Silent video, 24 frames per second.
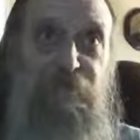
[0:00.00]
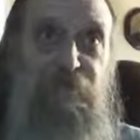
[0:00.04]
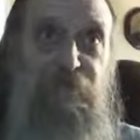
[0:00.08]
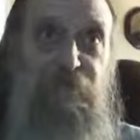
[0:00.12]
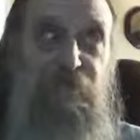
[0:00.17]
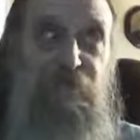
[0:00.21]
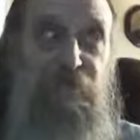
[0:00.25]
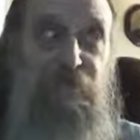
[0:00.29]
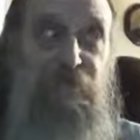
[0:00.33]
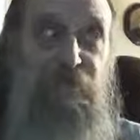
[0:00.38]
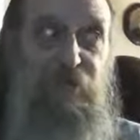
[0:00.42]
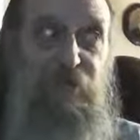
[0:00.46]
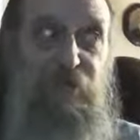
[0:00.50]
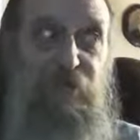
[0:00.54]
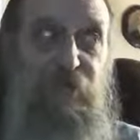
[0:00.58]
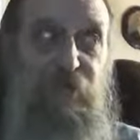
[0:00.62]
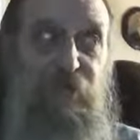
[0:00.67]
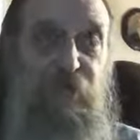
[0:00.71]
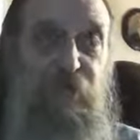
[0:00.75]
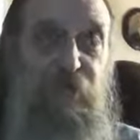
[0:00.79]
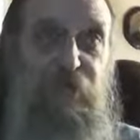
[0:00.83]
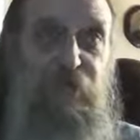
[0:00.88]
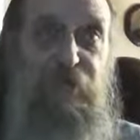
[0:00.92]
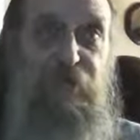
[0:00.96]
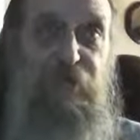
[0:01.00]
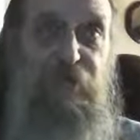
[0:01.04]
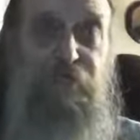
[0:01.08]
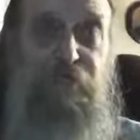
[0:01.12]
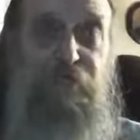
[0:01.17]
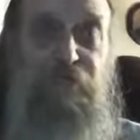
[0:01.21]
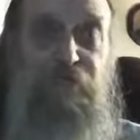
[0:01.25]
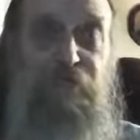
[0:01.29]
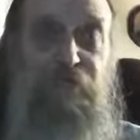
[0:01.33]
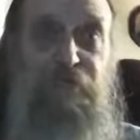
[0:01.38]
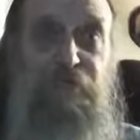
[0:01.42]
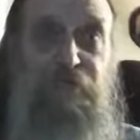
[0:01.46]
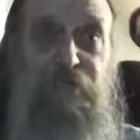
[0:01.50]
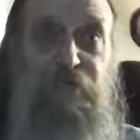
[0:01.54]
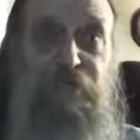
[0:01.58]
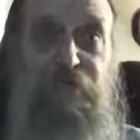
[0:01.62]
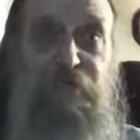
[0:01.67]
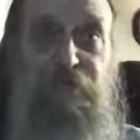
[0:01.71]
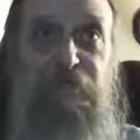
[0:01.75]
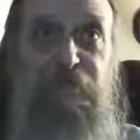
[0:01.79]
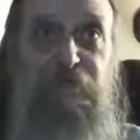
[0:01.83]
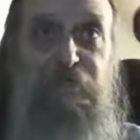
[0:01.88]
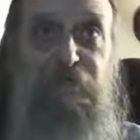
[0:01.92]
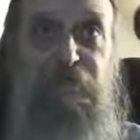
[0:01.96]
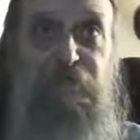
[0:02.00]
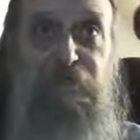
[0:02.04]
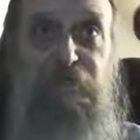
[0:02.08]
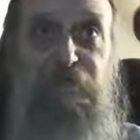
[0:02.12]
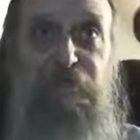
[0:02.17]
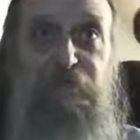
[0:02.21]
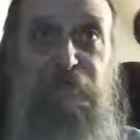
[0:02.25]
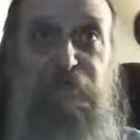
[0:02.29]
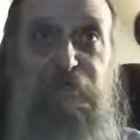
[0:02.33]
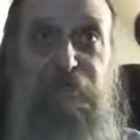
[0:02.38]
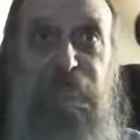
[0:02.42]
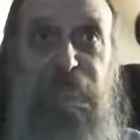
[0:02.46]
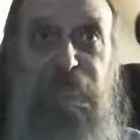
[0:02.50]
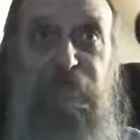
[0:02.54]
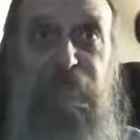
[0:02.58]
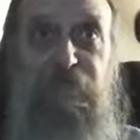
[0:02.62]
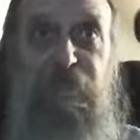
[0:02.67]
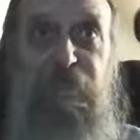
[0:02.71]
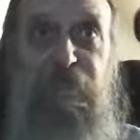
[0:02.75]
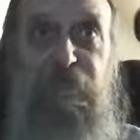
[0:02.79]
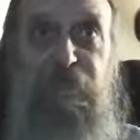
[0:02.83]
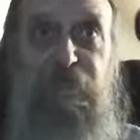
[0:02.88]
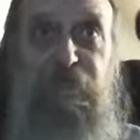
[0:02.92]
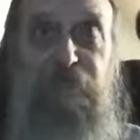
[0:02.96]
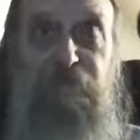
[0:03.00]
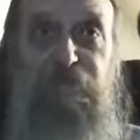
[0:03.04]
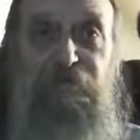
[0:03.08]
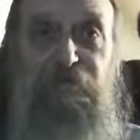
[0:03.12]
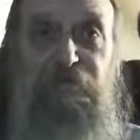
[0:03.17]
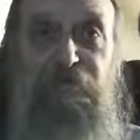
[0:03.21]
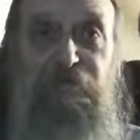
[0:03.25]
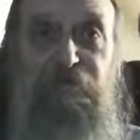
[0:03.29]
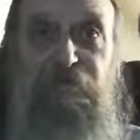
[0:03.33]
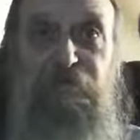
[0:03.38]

all that. I mean, which kind of